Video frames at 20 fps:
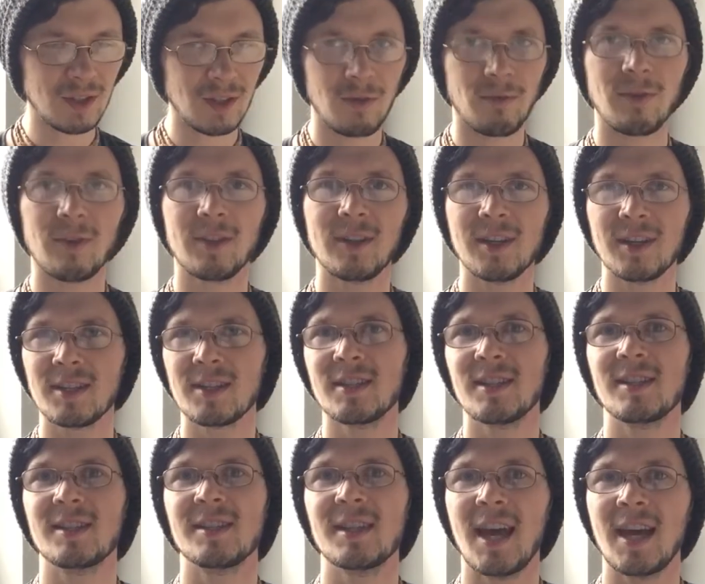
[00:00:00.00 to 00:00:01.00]
for things to
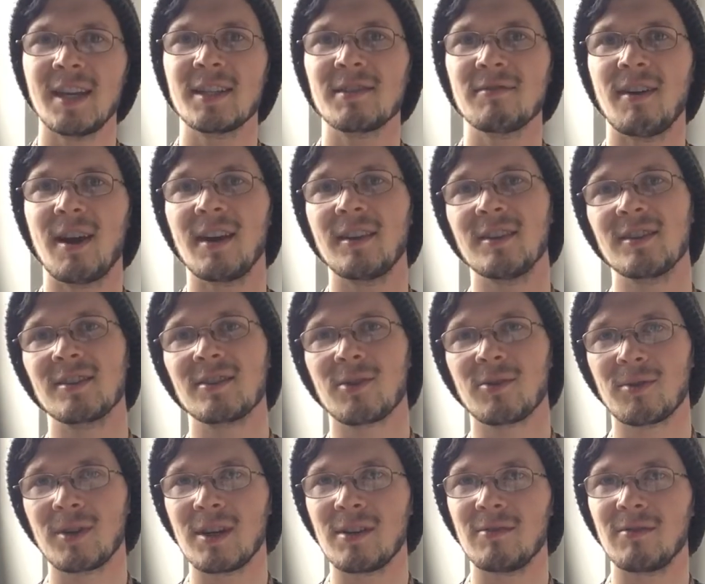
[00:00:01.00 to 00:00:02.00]
satisfy this
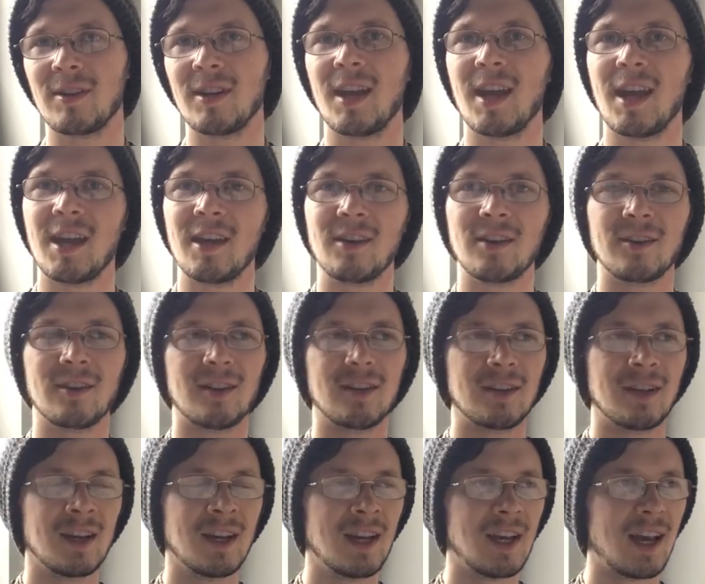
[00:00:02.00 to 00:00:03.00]
grief and anger
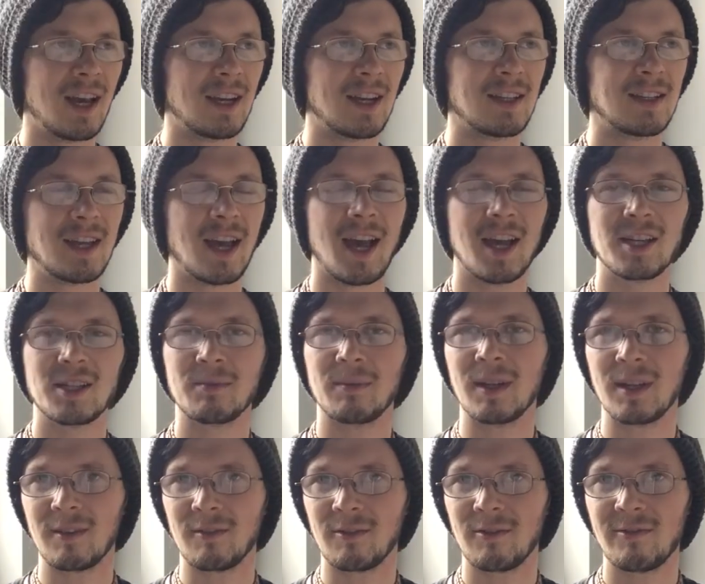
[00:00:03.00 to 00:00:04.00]
and attachment
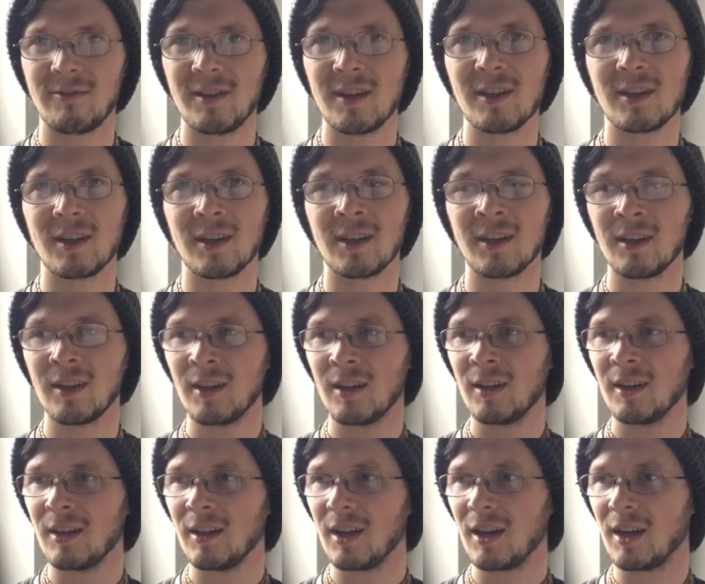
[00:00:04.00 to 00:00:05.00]
and fear
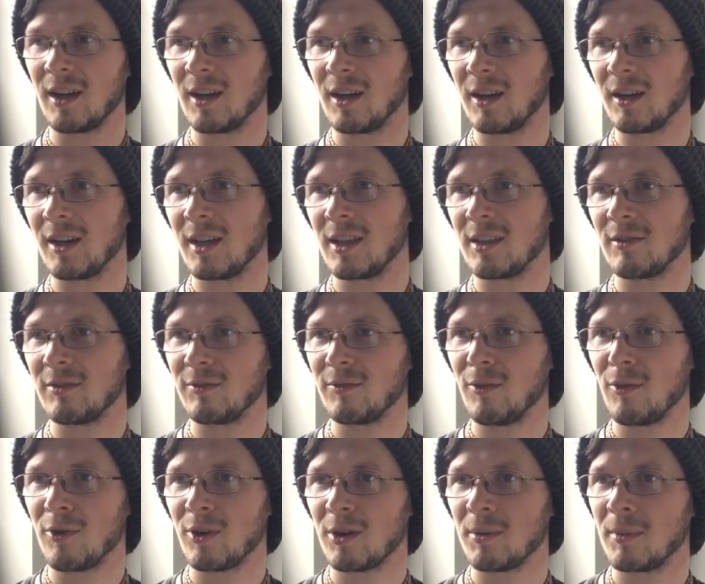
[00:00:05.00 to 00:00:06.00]
in the
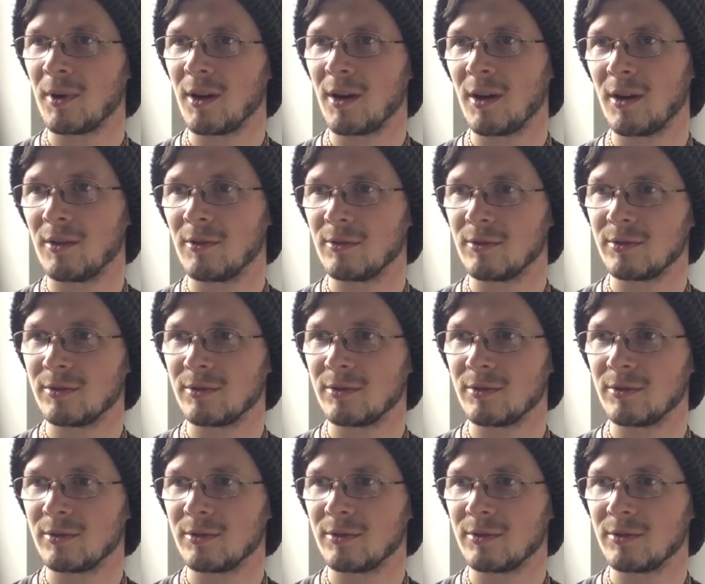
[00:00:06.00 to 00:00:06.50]
form of